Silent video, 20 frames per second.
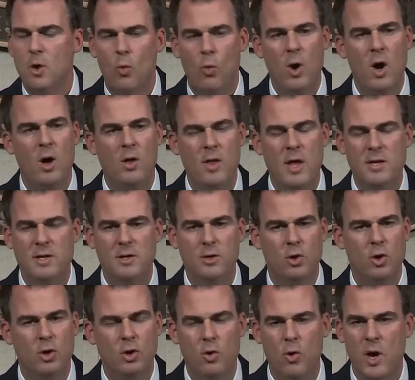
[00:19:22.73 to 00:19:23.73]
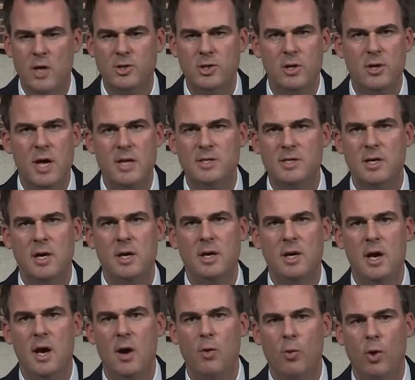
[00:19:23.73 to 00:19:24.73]
Well, that good question. That's
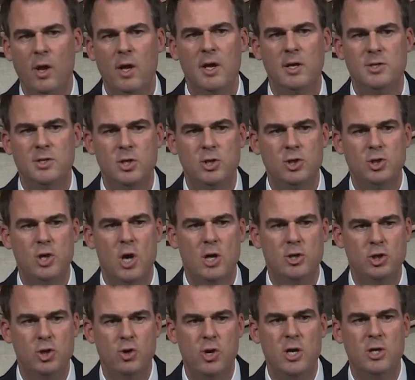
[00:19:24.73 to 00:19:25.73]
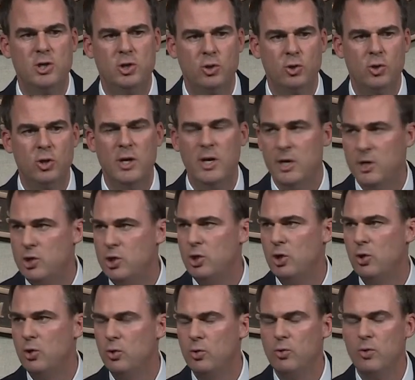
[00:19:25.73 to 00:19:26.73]
a judicial
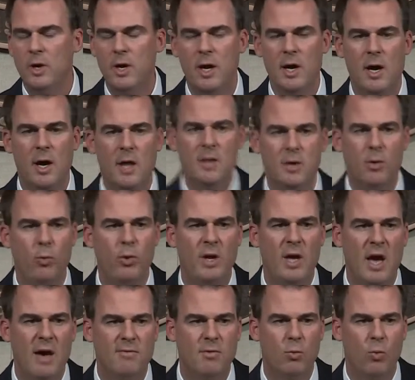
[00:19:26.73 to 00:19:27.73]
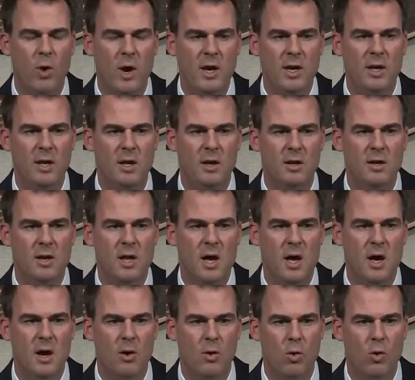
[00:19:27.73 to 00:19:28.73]
issue that we haven't weighed in
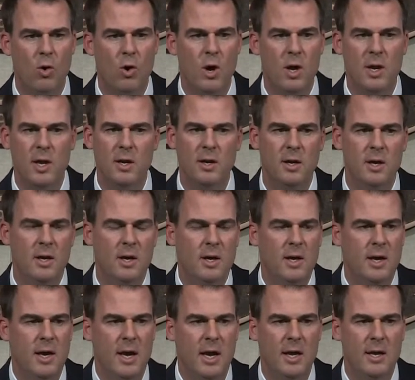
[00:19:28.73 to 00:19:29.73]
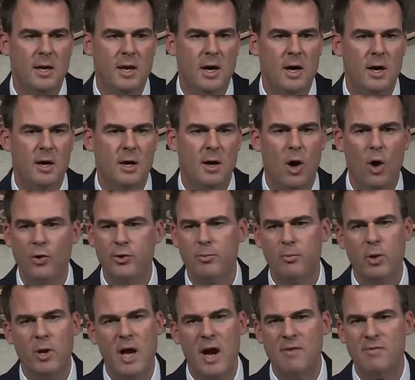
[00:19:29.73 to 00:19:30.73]
on. And
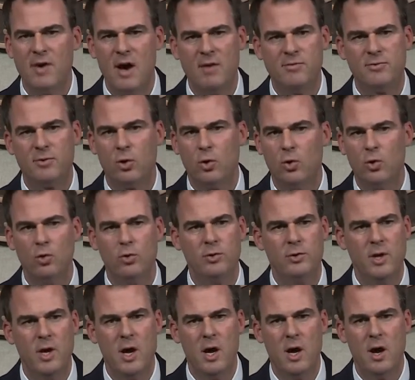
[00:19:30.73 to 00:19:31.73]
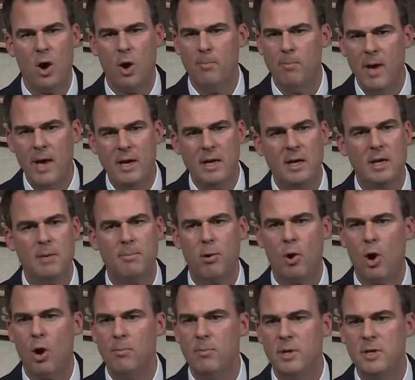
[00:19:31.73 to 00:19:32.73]
ultimately, I've told our banking
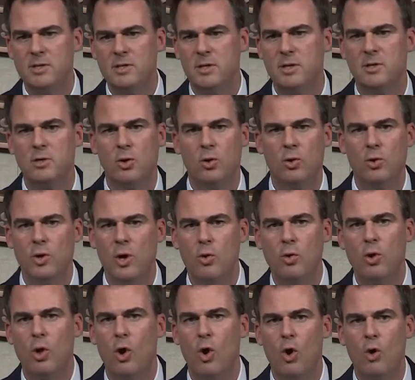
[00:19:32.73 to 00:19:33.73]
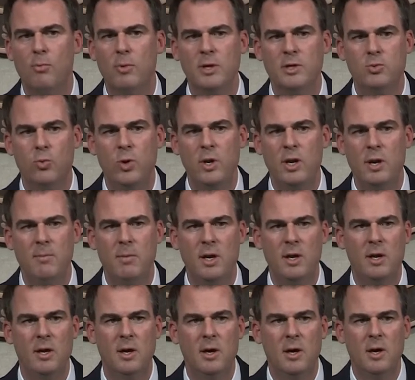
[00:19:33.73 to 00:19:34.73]
departments and told Oklahomans, we need to
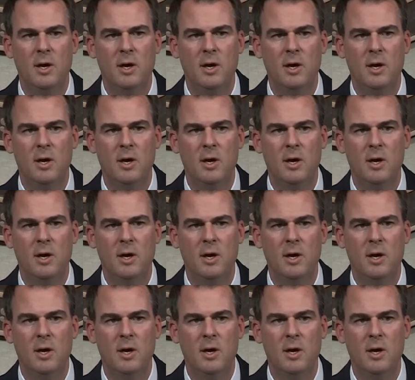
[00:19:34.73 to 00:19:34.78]
be